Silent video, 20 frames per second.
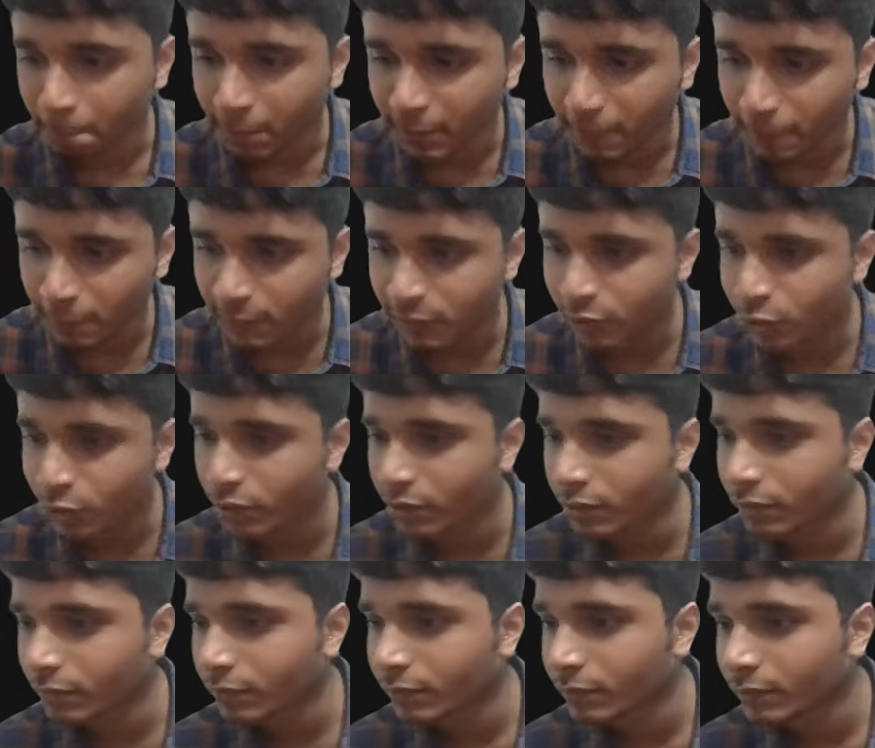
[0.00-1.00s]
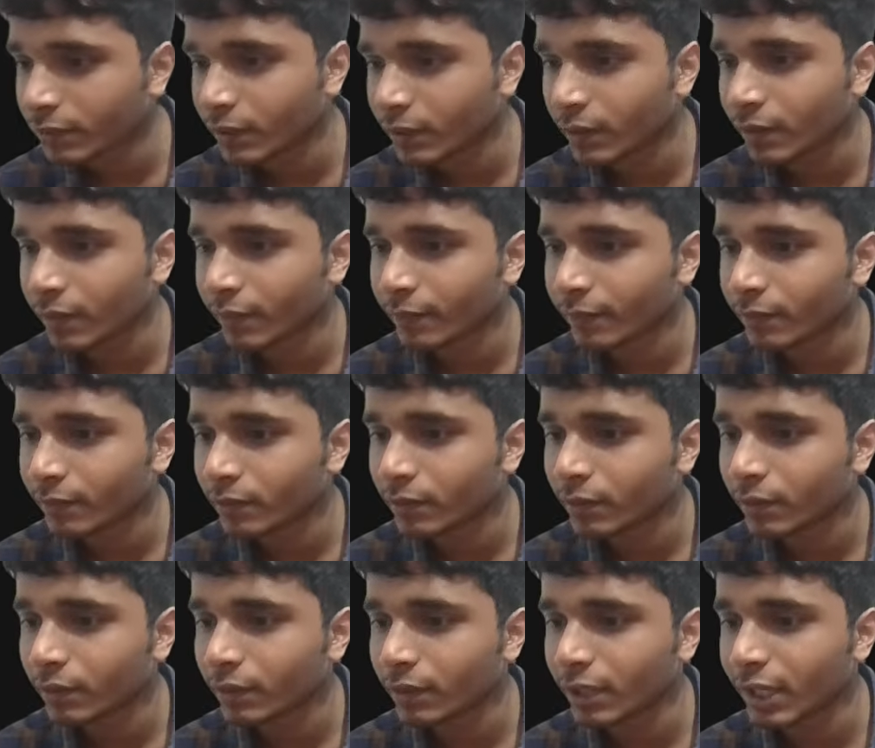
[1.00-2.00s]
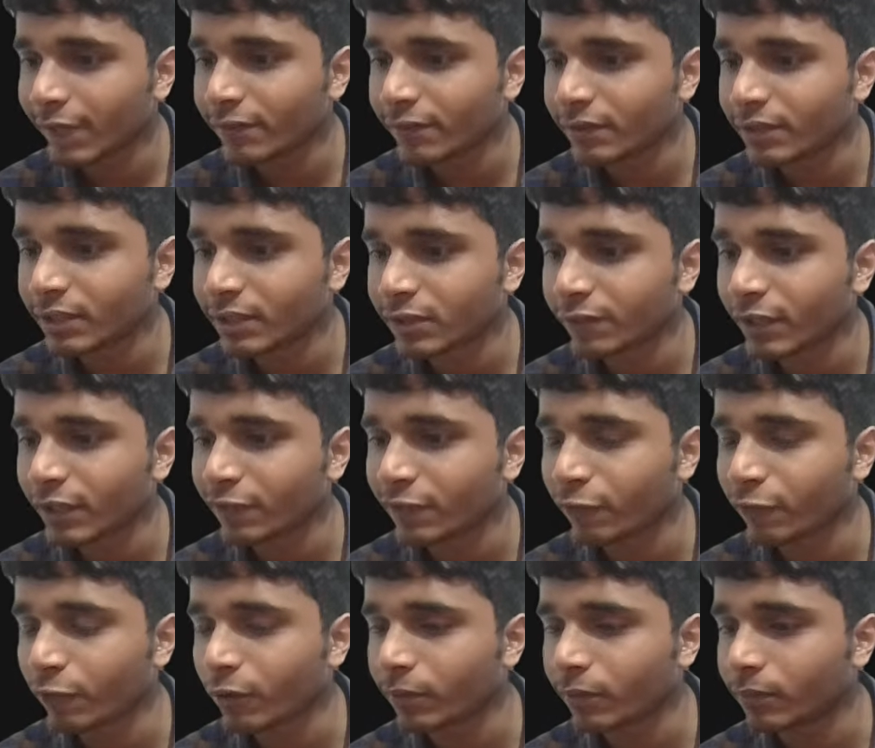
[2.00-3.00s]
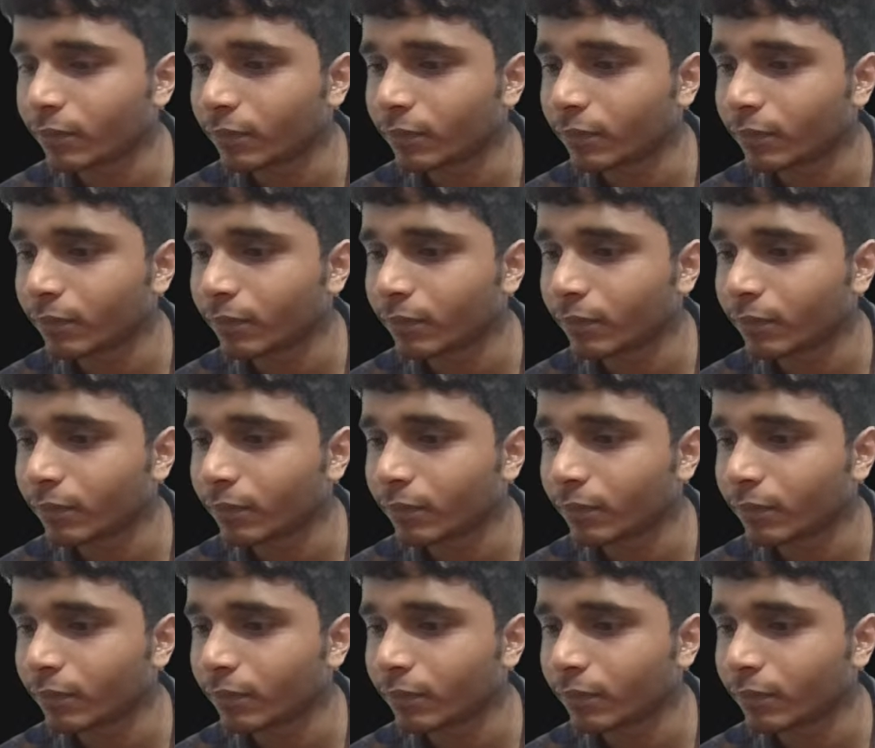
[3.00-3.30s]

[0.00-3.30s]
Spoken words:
People should. Yeah, we'll just wait for